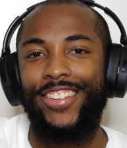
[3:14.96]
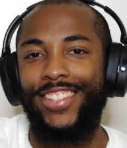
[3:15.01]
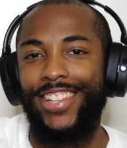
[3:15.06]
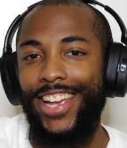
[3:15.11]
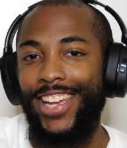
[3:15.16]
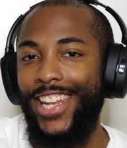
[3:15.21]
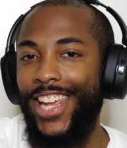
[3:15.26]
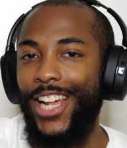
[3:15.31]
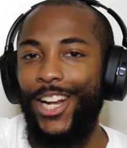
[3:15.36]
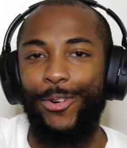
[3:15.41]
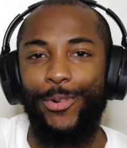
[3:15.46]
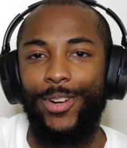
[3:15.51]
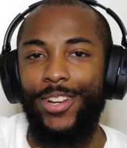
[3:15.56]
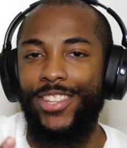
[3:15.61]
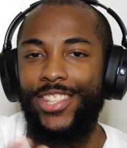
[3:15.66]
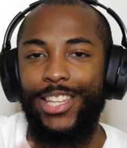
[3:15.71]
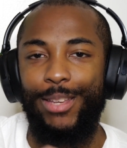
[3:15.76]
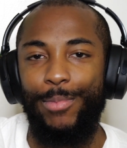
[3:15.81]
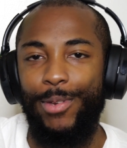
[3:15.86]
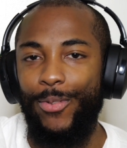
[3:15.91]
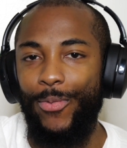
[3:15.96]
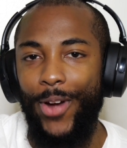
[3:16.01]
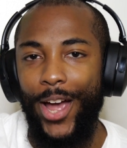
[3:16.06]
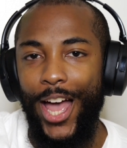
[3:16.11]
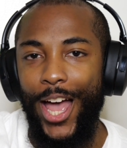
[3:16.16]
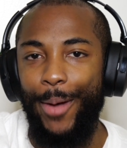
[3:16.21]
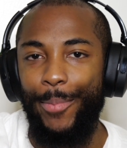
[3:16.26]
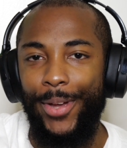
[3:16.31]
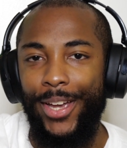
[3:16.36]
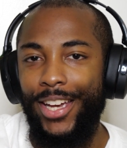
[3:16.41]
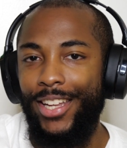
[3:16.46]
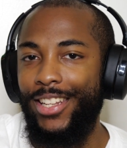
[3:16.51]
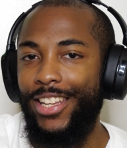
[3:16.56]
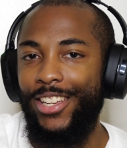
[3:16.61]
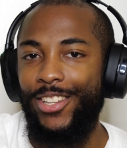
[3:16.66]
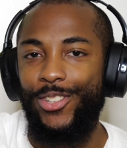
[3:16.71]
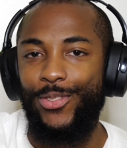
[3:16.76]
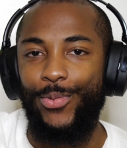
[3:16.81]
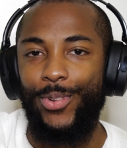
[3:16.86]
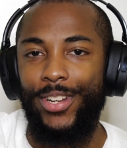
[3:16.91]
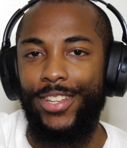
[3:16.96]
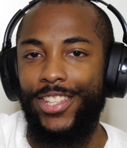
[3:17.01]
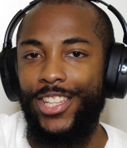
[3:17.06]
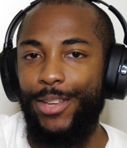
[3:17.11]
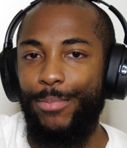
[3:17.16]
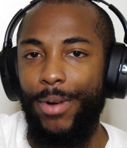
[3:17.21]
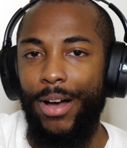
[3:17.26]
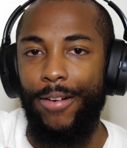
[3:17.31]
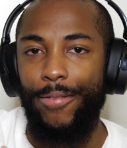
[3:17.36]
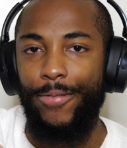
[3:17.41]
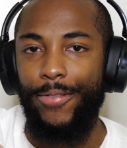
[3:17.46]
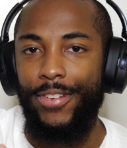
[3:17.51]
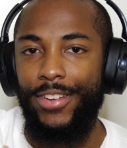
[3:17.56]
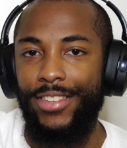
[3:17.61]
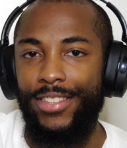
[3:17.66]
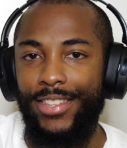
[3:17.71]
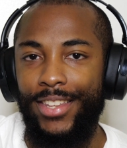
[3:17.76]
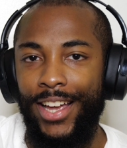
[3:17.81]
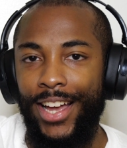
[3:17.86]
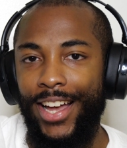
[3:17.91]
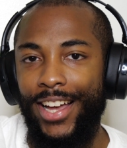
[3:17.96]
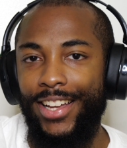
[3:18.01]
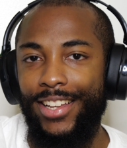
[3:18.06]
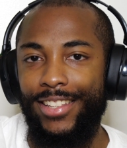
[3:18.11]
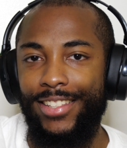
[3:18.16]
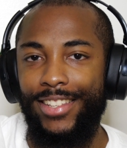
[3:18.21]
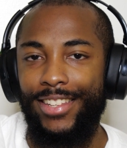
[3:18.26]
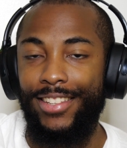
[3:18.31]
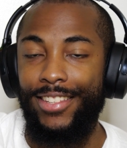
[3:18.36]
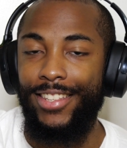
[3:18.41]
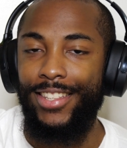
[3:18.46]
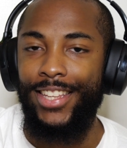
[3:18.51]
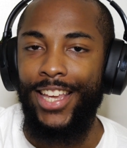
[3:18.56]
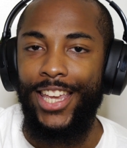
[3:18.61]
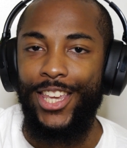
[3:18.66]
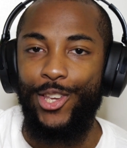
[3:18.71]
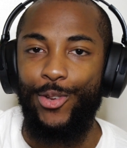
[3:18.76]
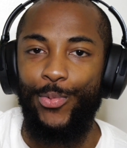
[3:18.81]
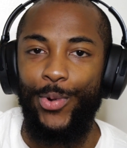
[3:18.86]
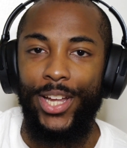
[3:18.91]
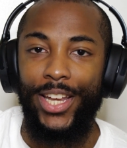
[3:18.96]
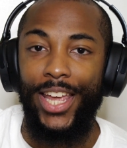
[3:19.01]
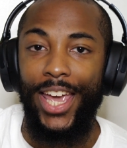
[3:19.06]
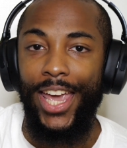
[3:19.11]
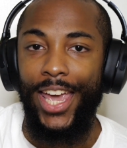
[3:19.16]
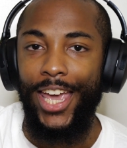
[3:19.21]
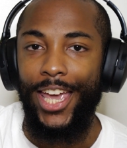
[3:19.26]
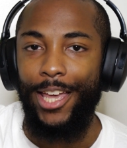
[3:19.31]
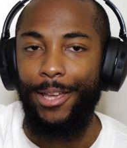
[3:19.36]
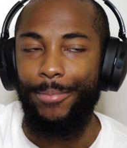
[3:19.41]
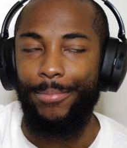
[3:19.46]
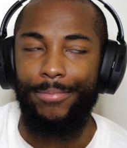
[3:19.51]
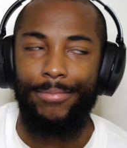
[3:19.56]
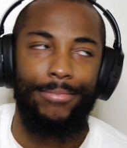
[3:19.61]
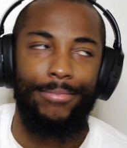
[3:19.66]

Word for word: was like, they don't want to see me rap. They just want to see my freestyles and say you went ham.